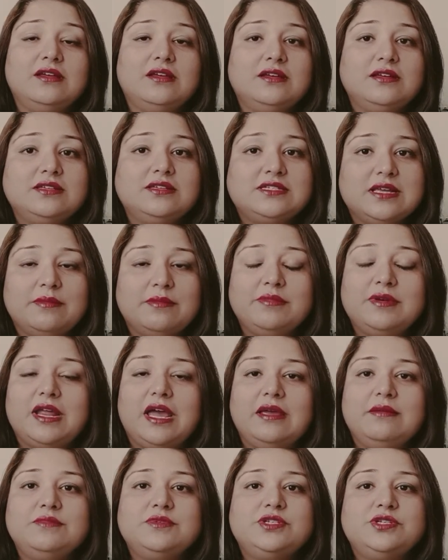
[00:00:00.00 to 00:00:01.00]

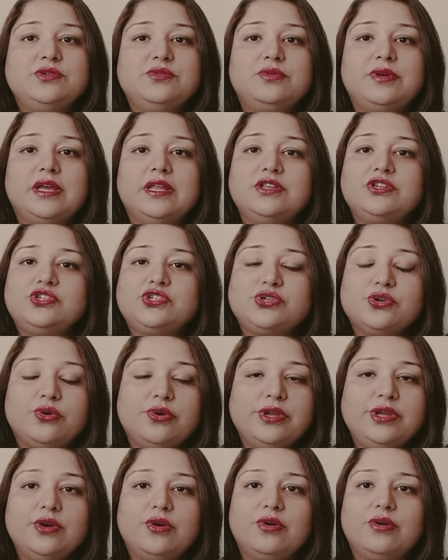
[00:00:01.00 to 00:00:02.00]
sometimes you can show
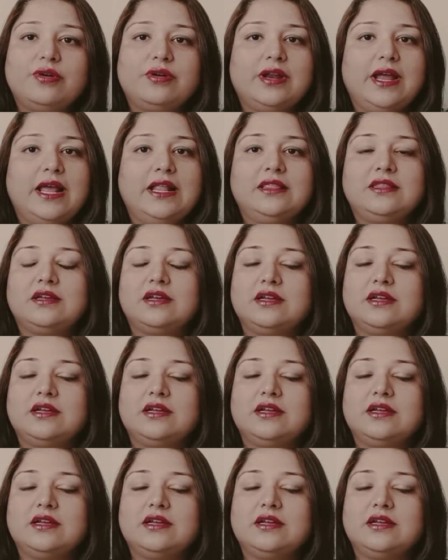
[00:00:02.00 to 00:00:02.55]
your health